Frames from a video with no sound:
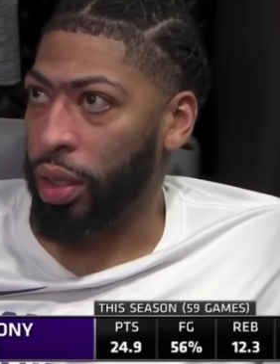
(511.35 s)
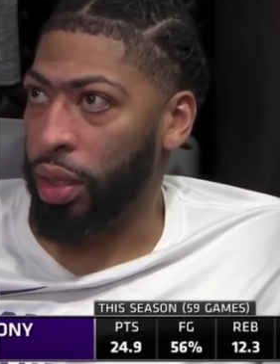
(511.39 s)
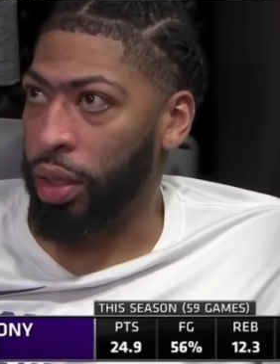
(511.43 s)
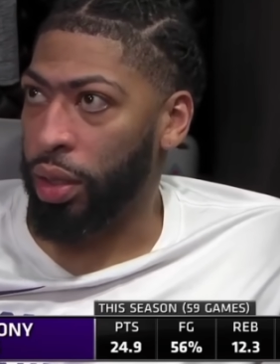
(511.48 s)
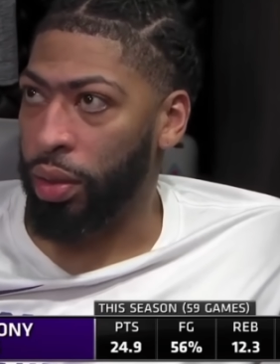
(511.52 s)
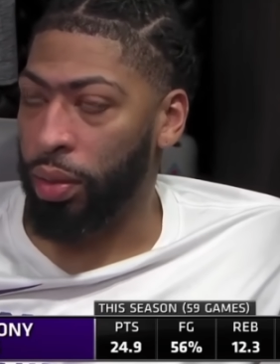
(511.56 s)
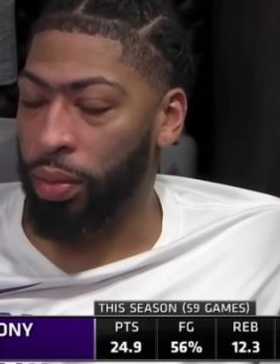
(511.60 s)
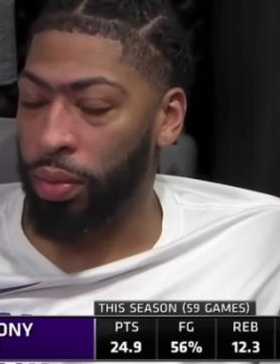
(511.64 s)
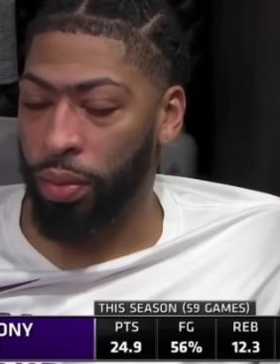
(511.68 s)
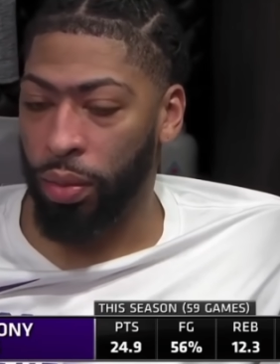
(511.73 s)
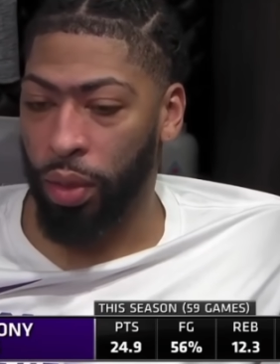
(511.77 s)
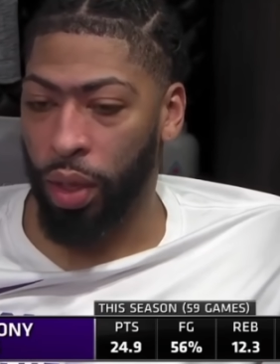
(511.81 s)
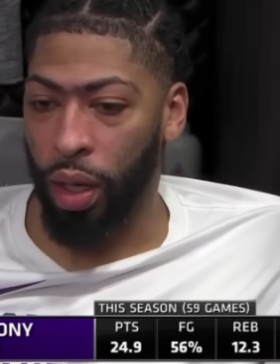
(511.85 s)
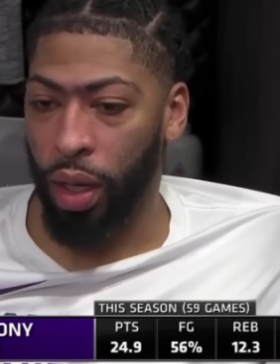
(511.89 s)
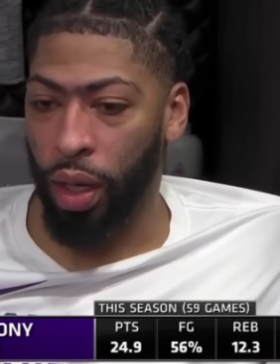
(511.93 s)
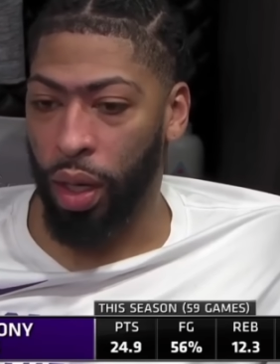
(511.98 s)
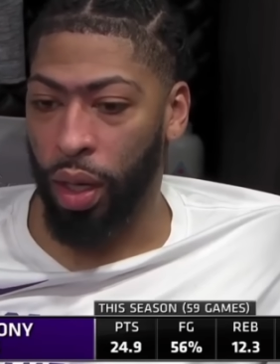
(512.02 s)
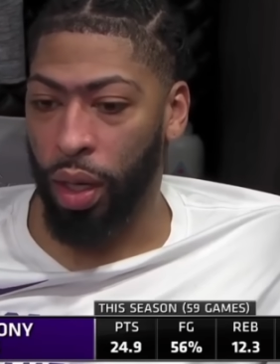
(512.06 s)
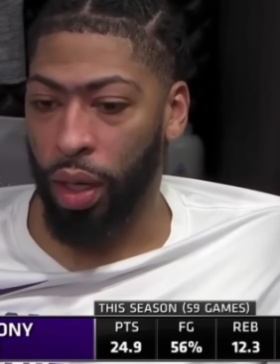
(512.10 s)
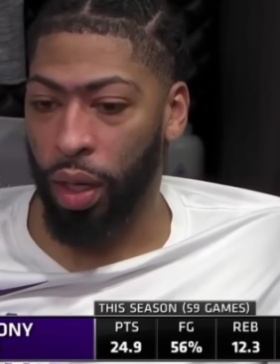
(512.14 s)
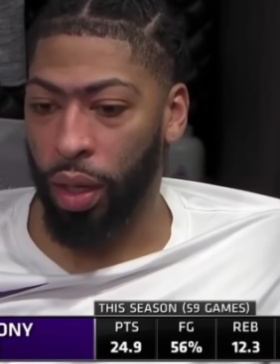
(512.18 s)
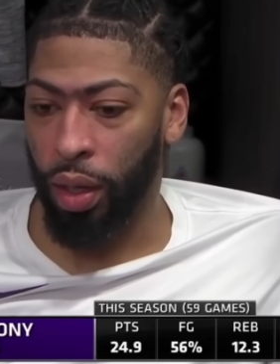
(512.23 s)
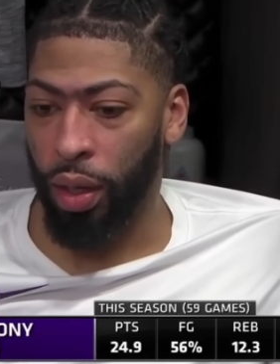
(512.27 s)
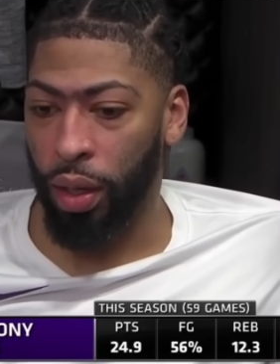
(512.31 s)
And
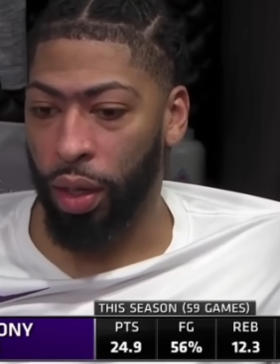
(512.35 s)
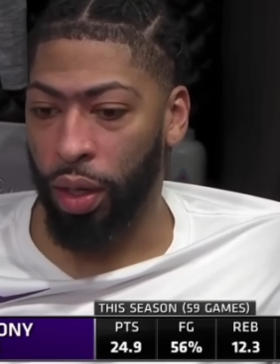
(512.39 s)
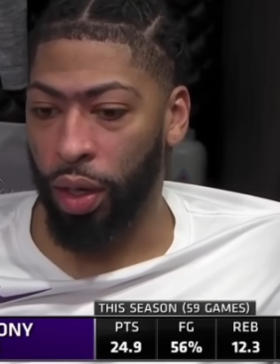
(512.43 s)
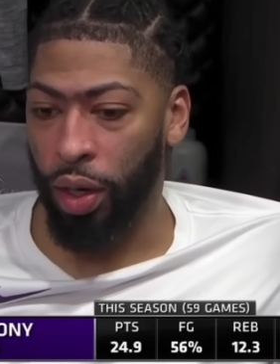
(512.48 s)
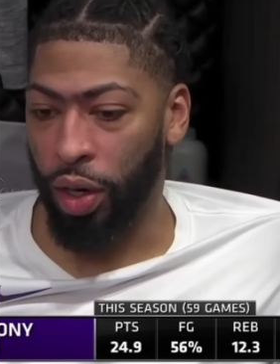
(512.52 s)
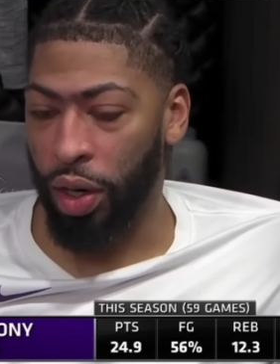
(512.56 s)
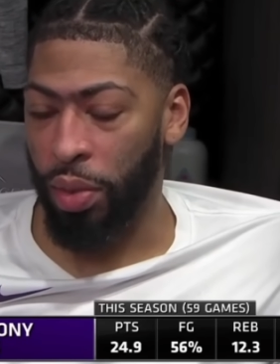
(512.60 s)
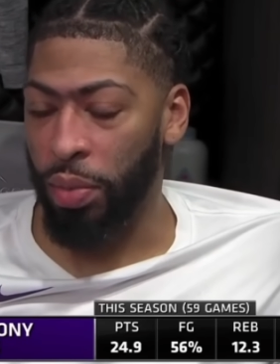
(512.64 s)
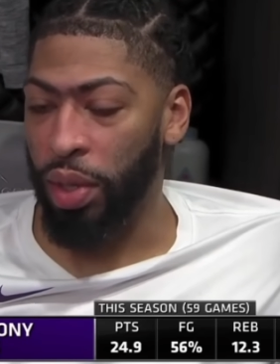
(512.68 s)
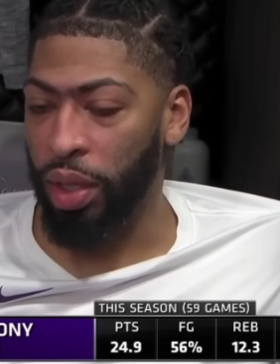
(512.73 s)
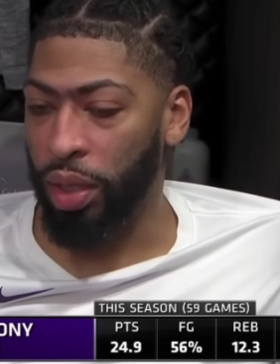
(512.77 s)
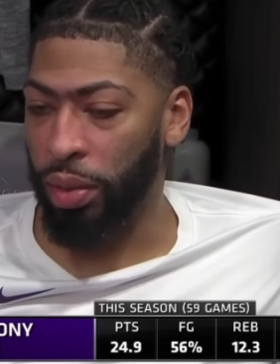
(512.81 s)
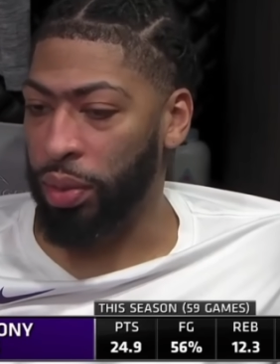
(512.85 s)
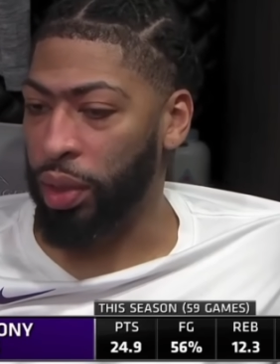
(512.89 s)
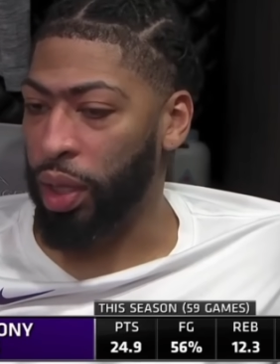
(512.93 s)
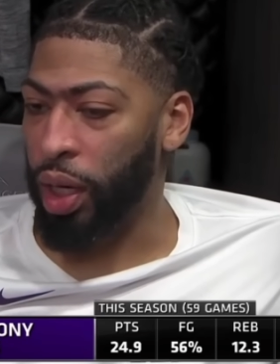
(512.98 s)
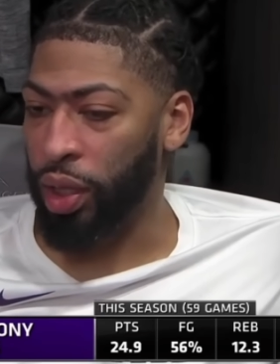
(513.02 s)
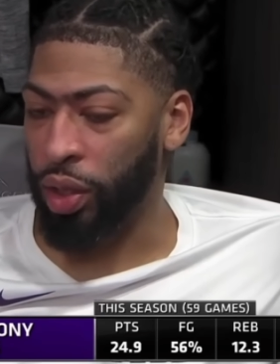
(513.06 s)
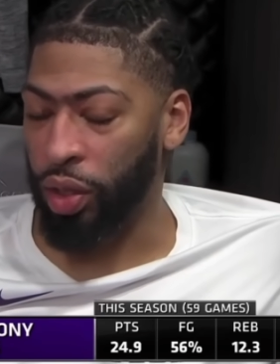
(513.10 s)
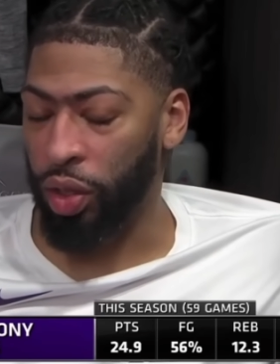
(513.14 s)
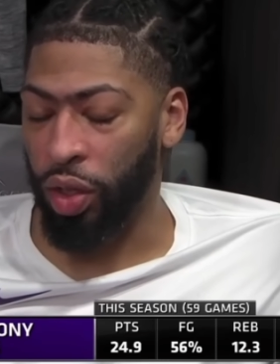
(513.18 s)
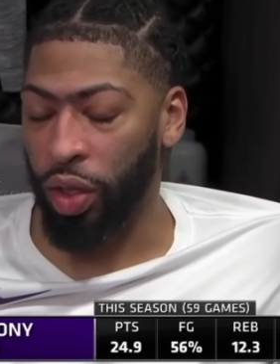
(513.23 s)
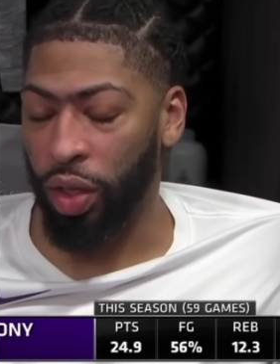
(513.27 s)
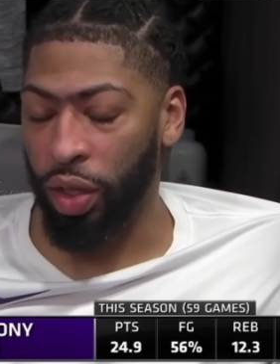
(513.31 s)
uh, you know, he missed some
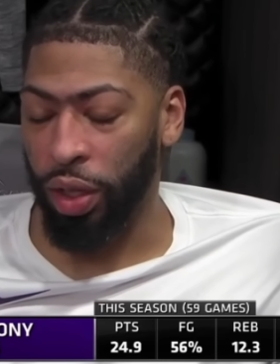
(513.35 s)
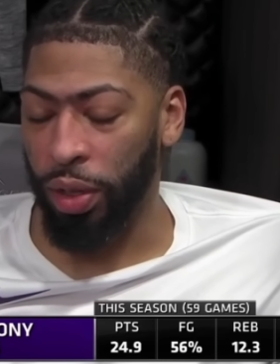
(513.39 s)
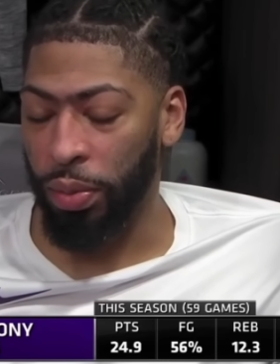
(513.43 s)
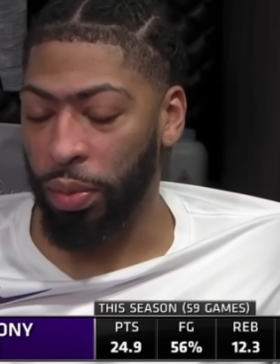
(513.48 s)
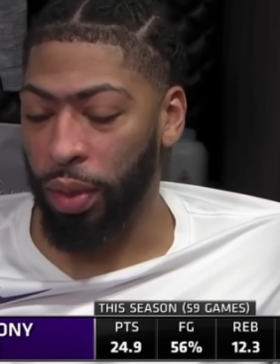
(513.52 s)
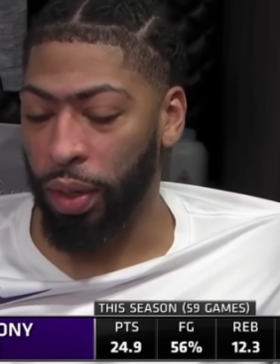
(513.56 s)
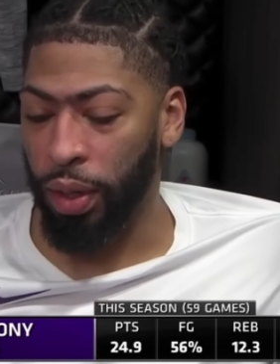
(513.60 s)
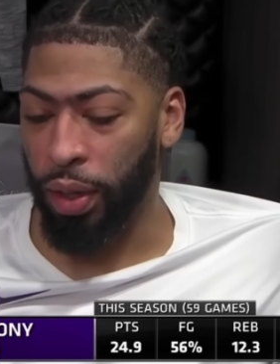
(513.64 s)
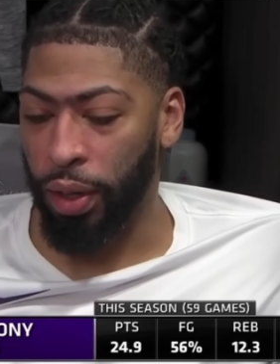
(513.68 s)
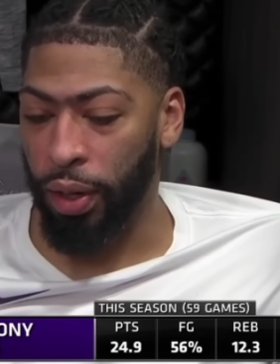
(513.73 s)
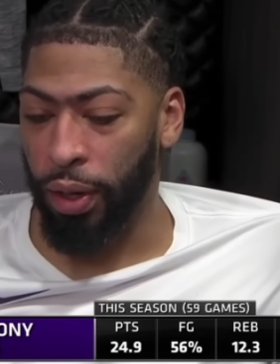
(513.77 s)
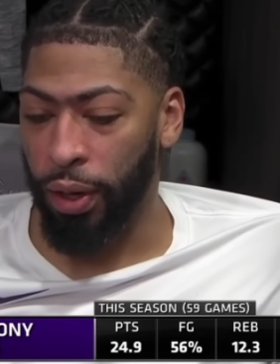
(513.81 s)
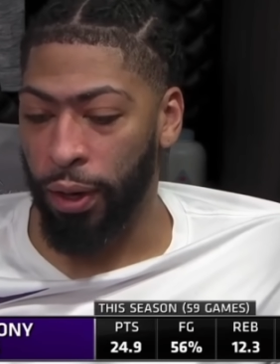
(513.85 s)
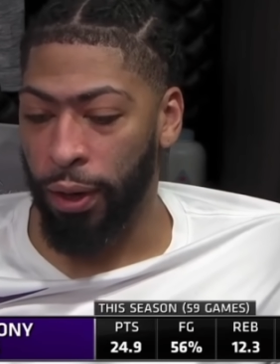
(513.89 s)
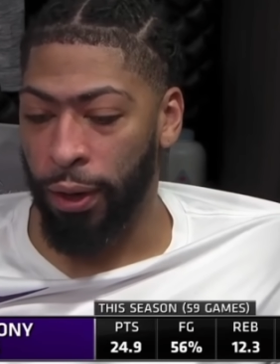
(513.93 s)
shots early, but